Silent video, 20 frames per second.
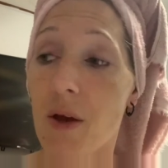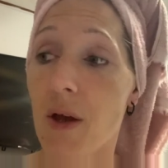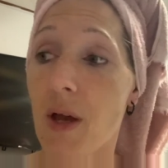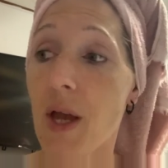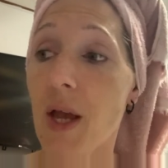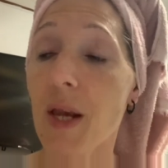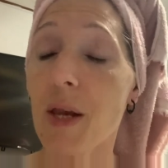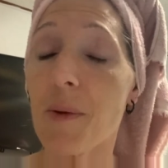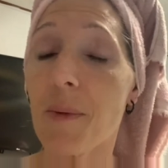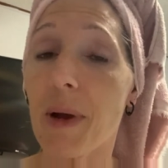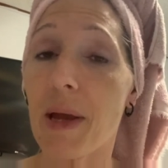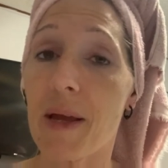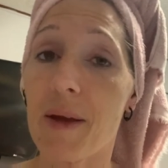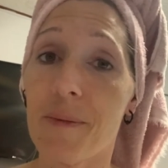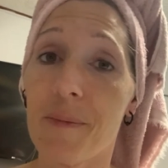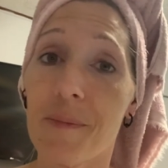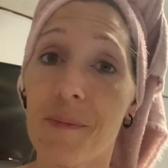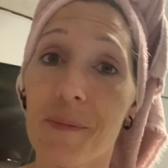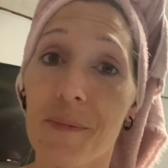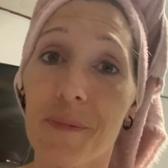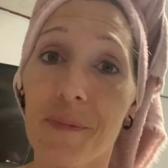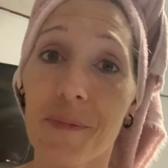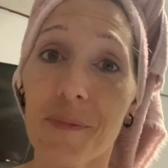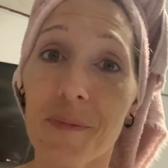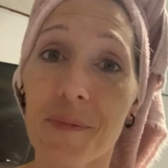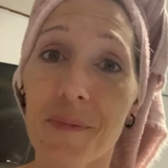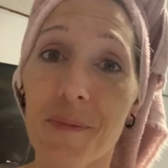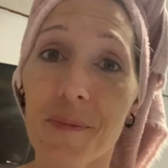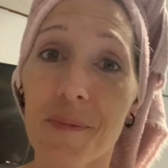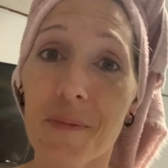Anyway,
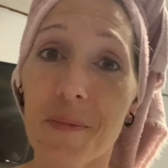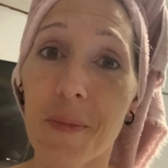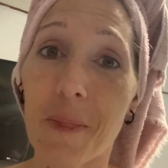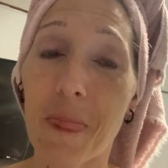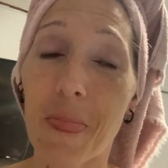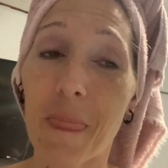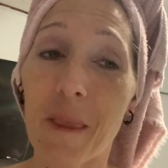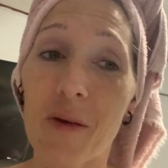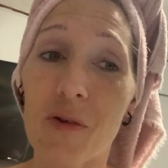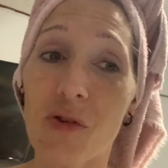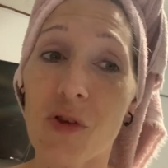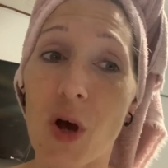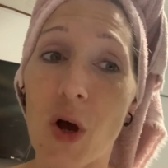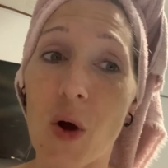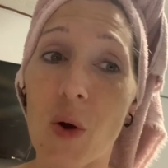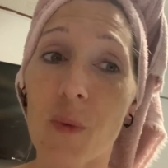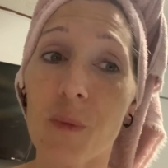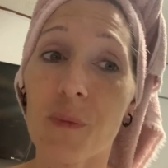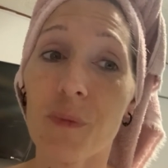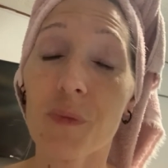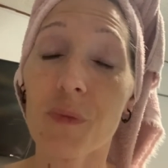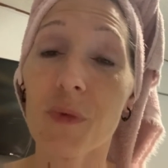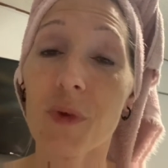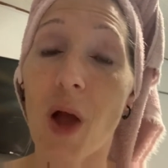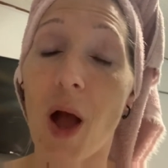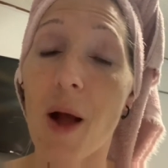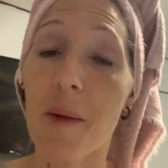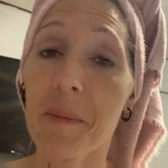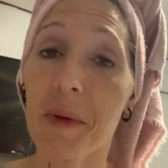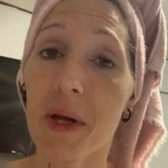so
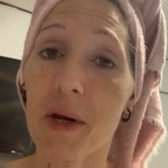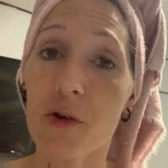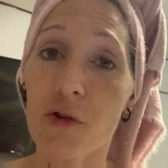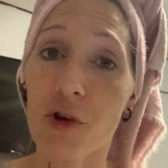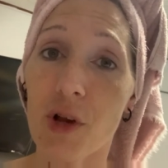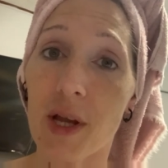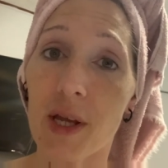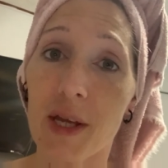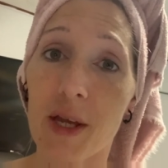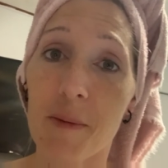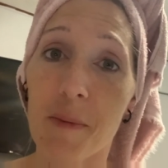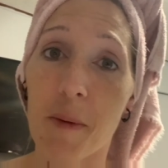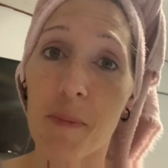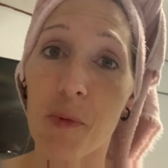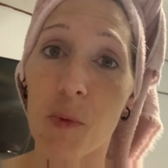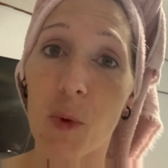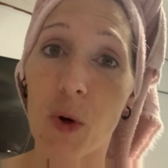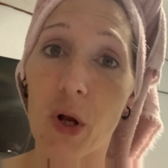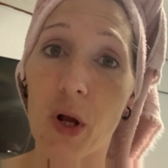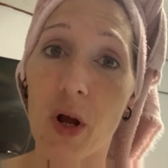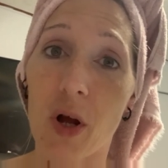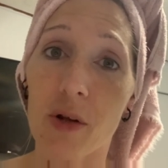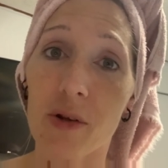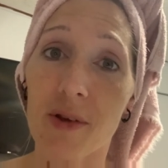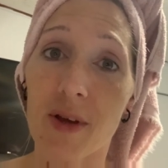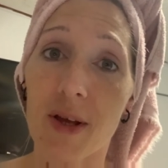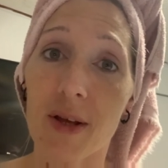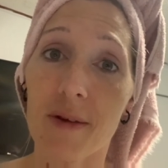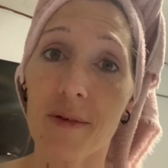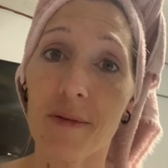I'm going to try and keep up the work
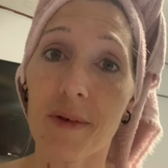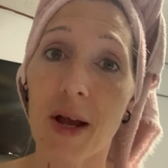content.